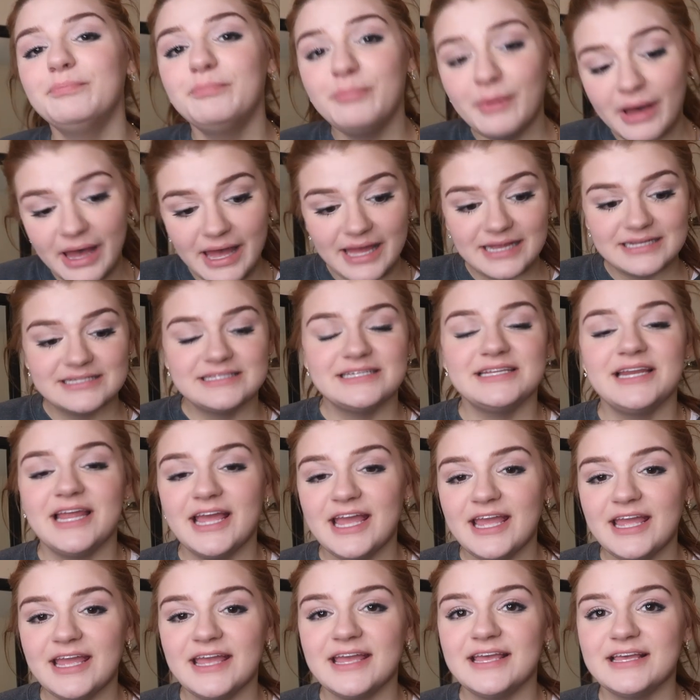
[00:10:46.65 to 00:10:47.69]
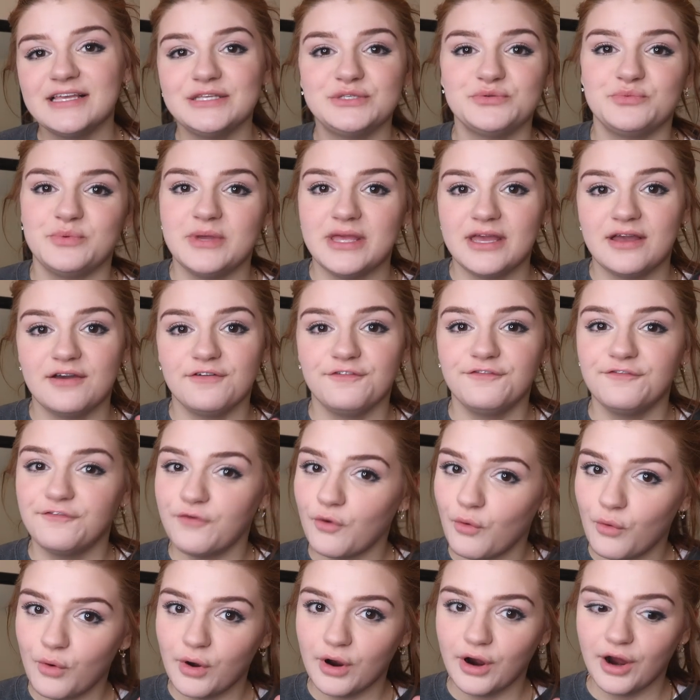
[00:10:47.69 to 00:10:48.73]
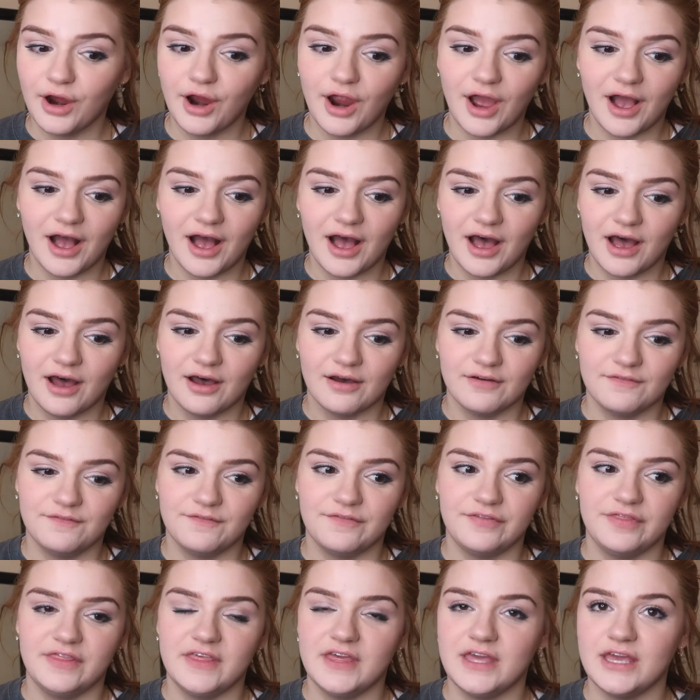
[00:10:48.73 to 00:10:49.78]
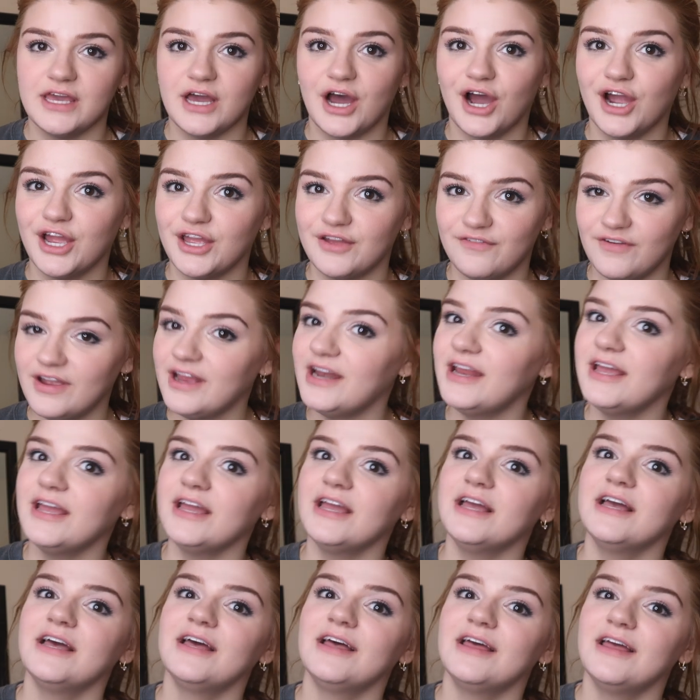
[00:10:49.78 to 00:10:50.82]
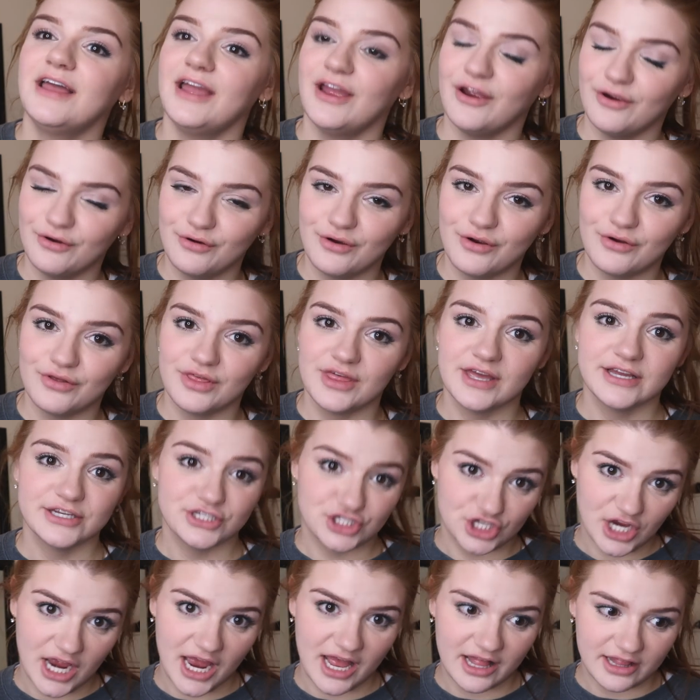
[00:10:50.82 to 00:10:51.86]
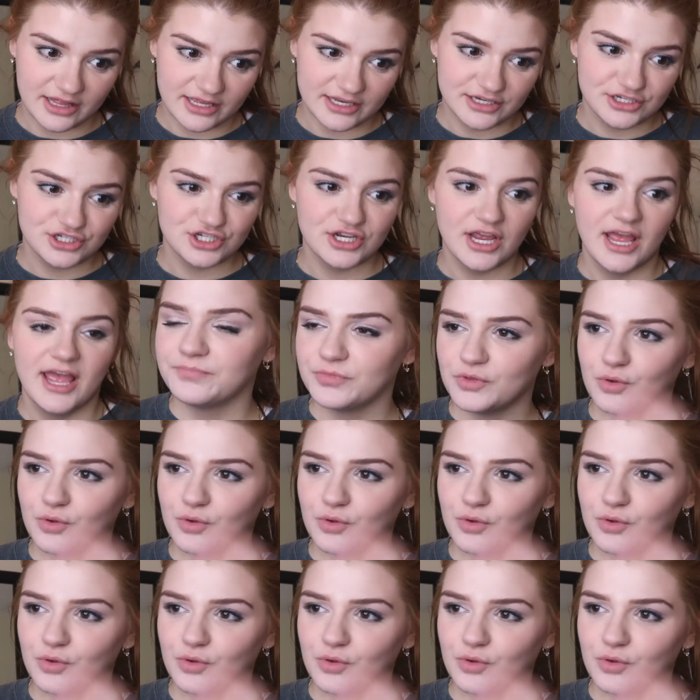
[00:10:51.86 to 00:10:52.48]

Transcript: But today is week 4 of the Ayurvedic hair growth challenge